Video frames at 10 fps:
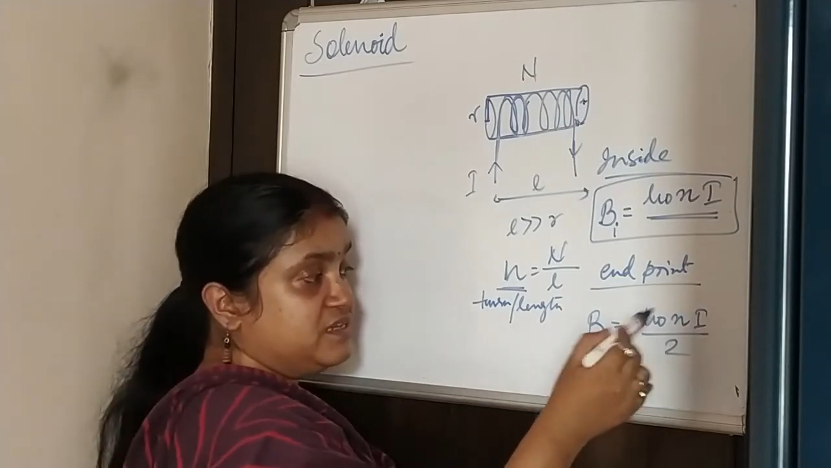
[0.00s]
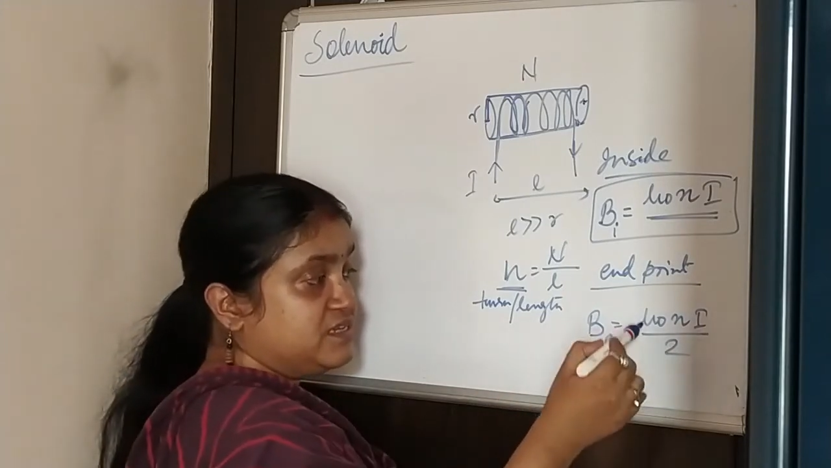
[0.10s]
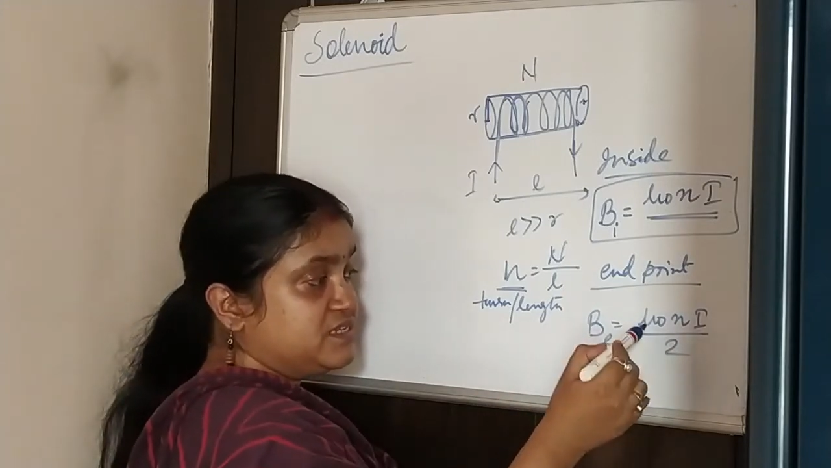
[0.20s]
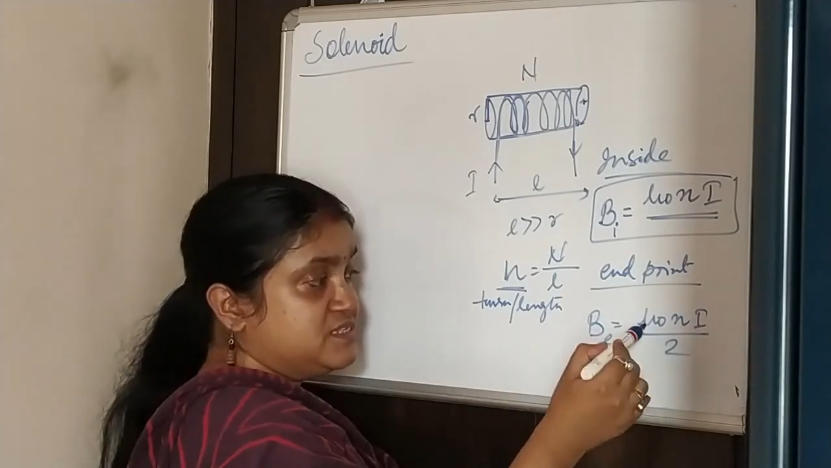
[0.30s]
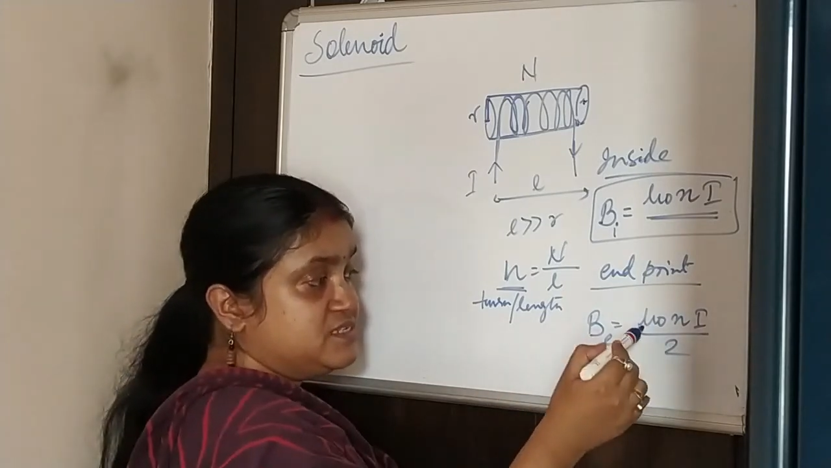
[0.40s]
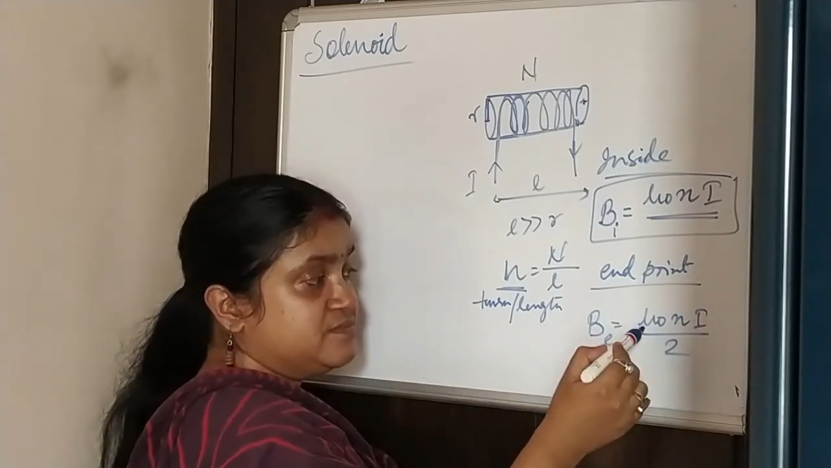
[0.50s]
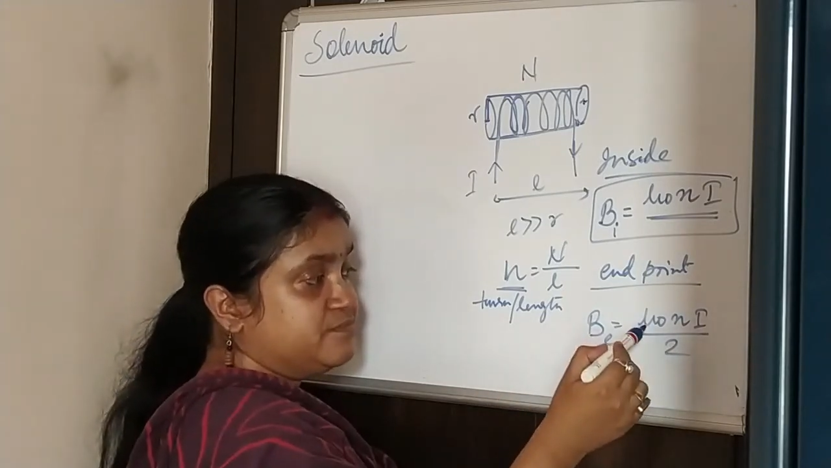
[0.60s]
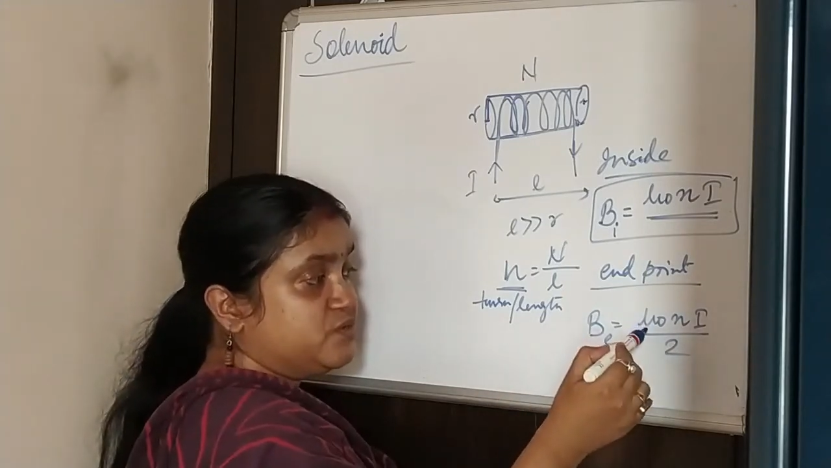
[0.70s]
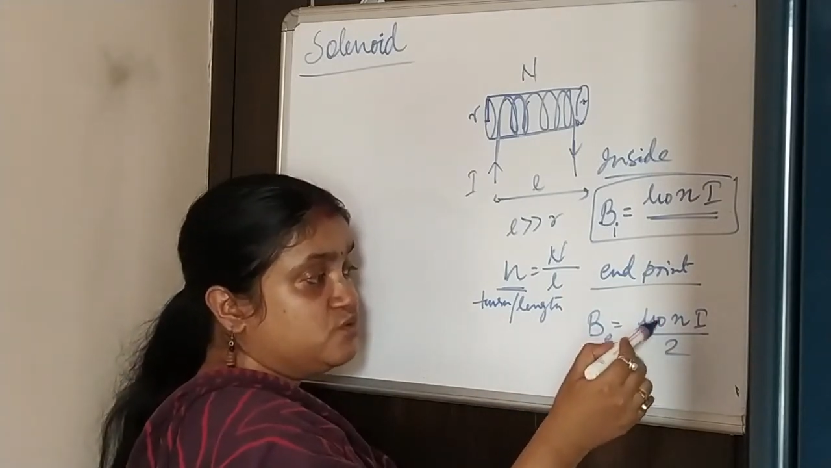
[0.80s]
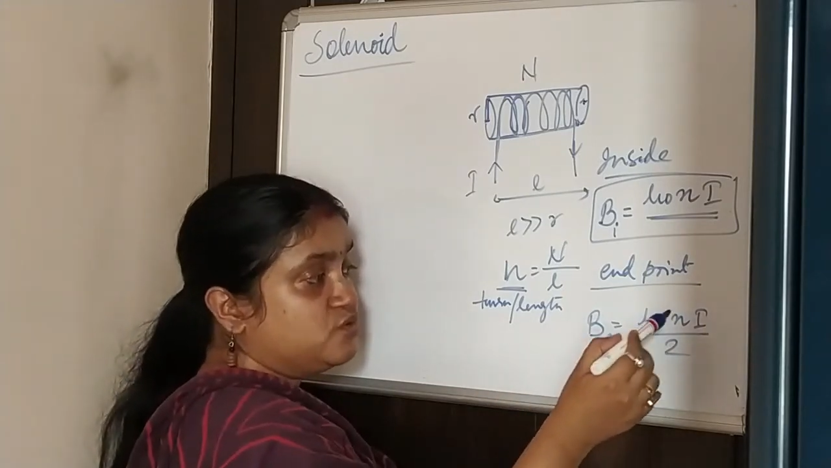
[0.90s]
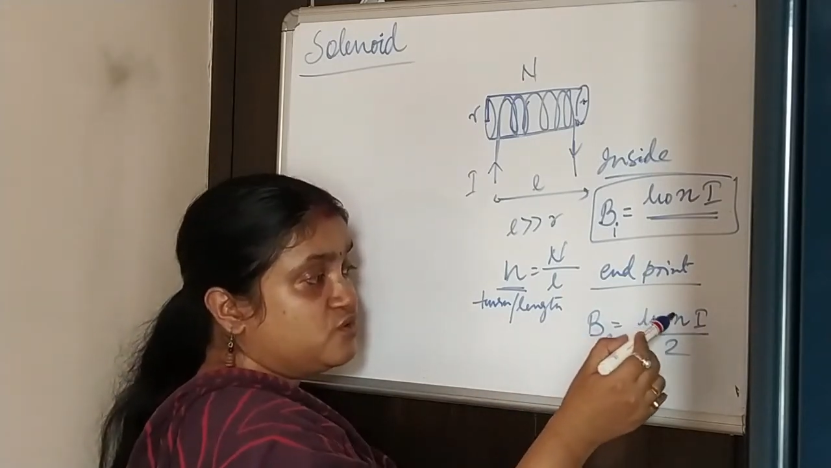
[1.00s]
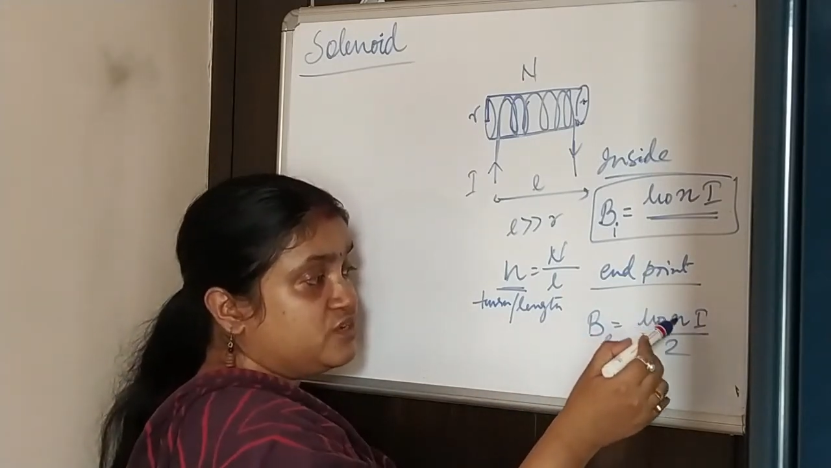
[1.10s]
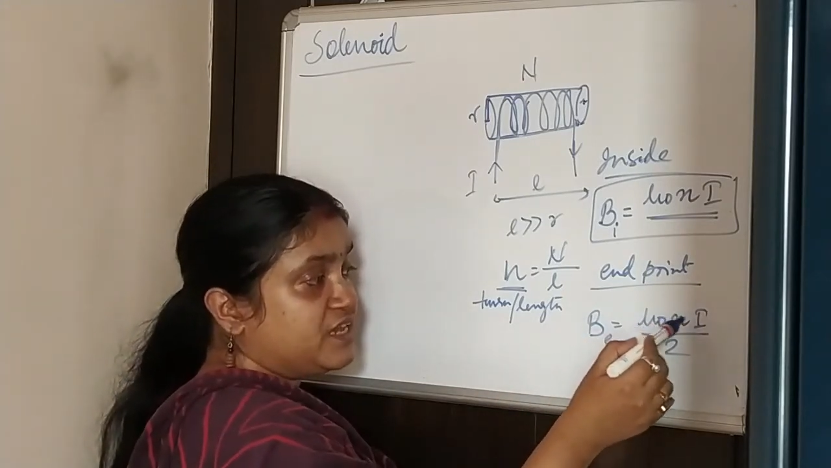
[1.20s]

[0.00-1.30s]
is mu naught